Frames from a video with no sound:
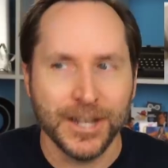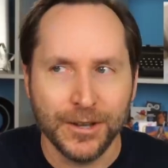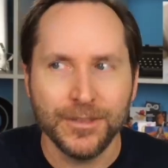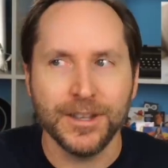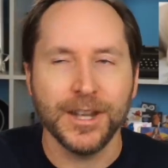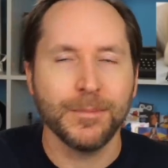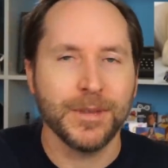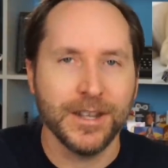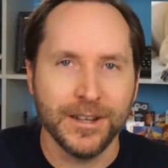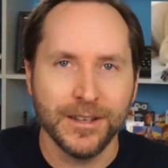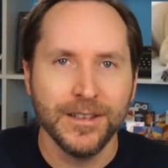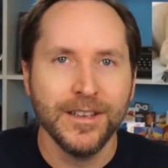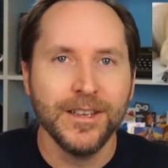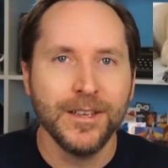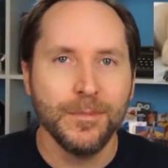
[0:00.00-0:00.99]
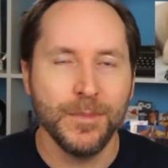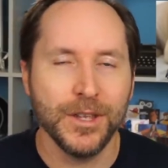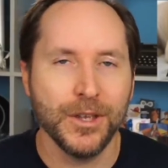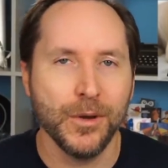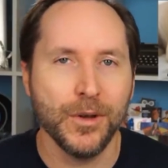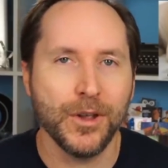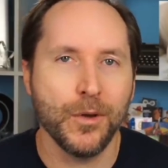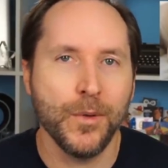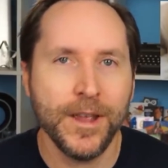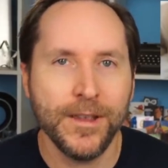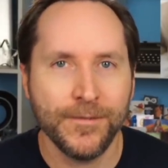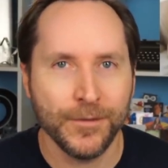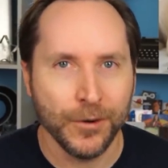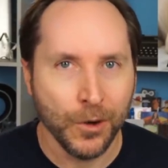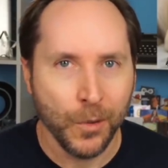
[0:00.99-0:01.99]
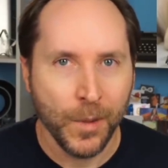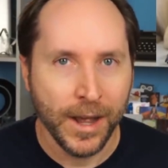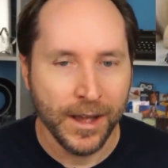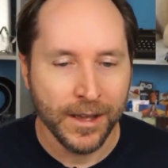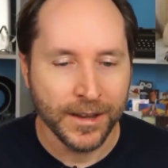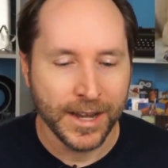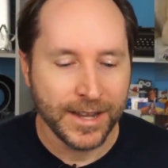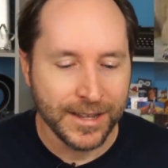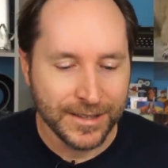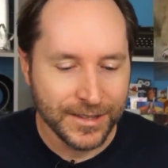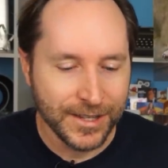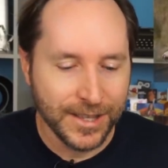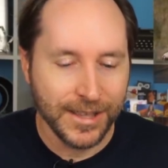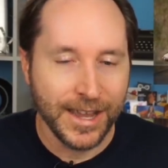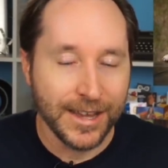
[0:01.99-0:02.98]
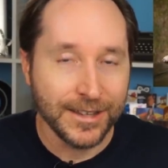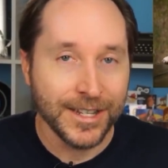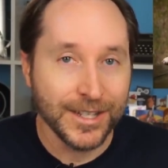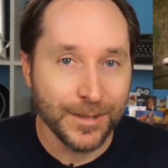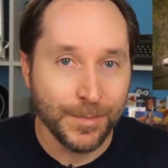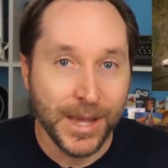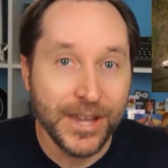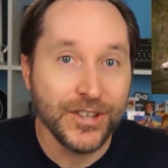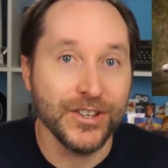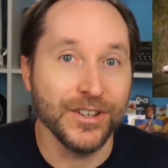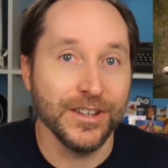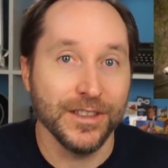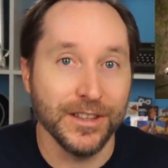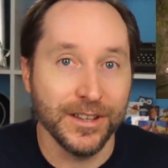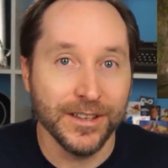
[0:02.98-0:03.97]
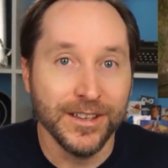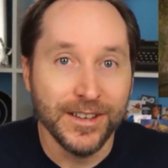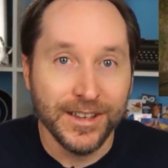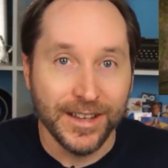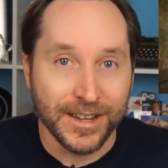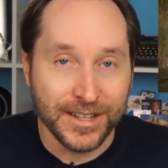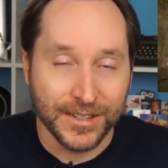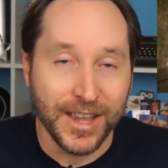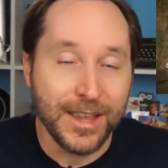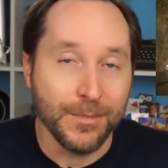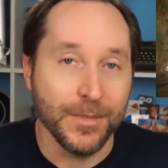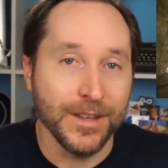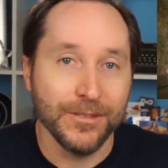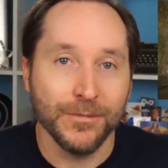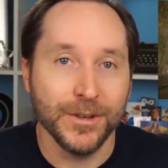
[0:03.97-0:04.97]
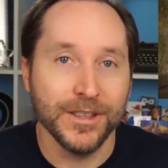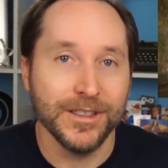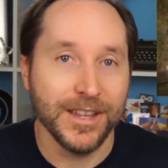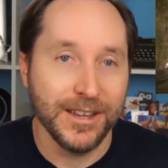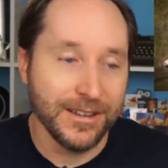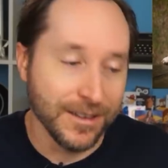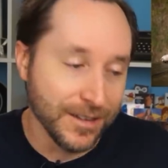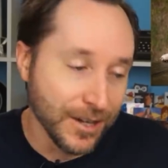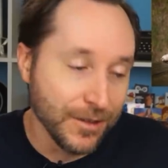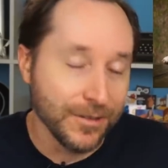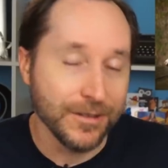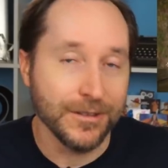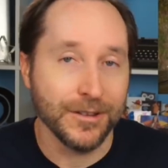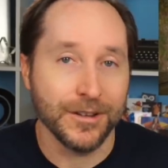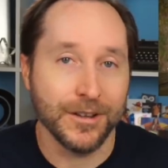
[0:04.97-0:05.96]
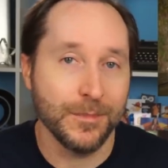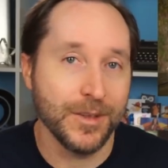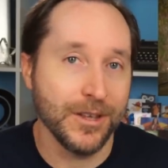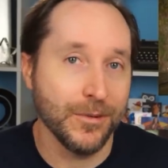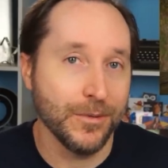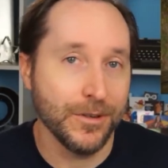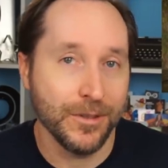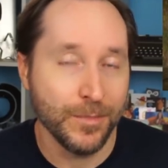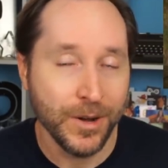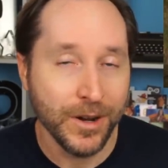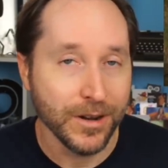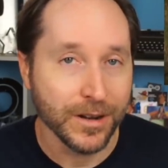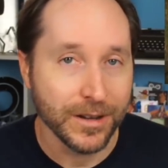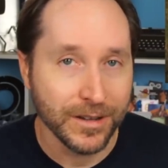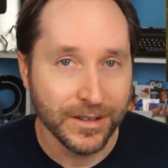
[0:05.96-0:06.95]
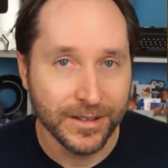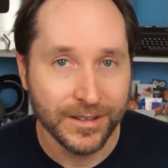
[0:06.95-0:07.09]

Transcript: tell that I'm gonna be going away for a while, and I can see the anticipation and the excitement when they can tell that they're gonna be going to the park.